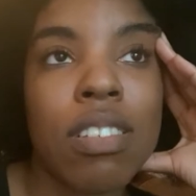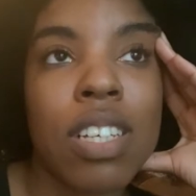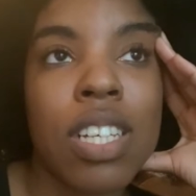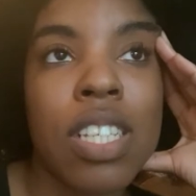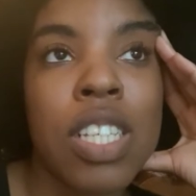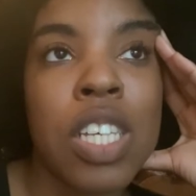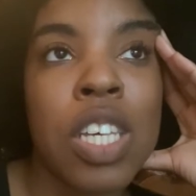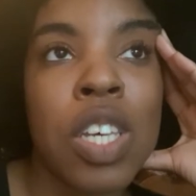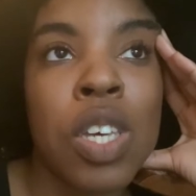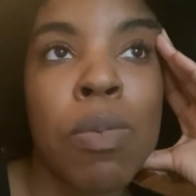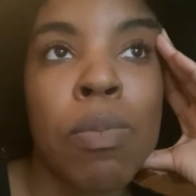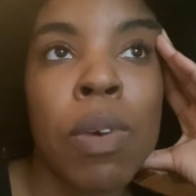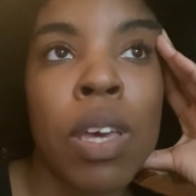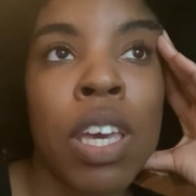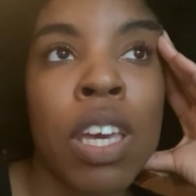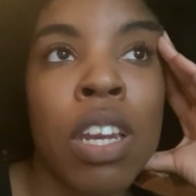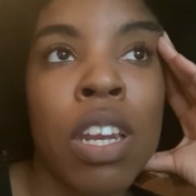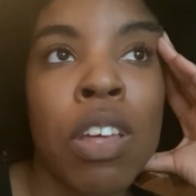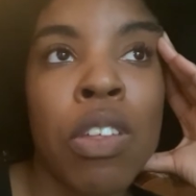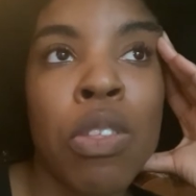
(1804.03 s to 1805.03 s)
continue
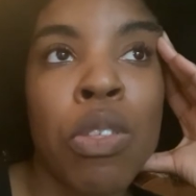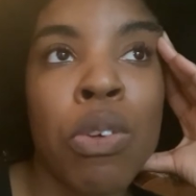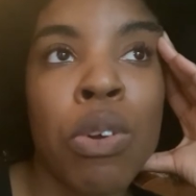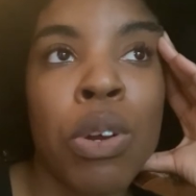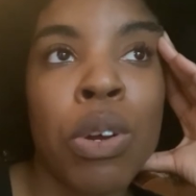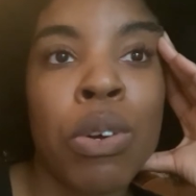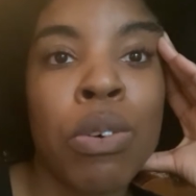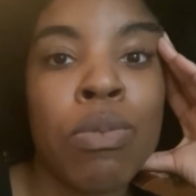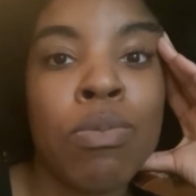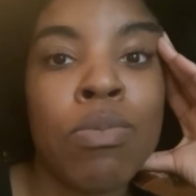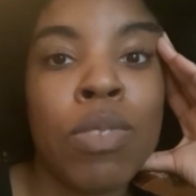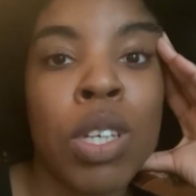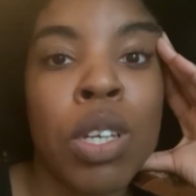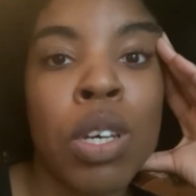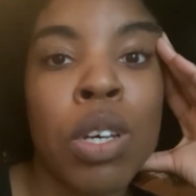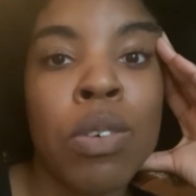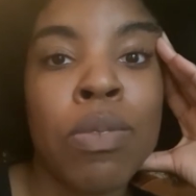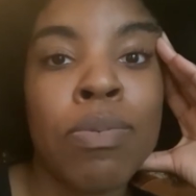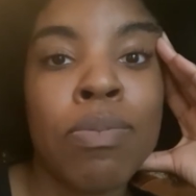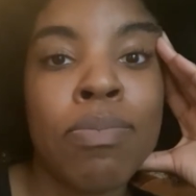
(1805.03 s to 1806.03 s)
making it through, you
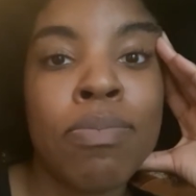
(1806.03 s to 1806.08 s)
know?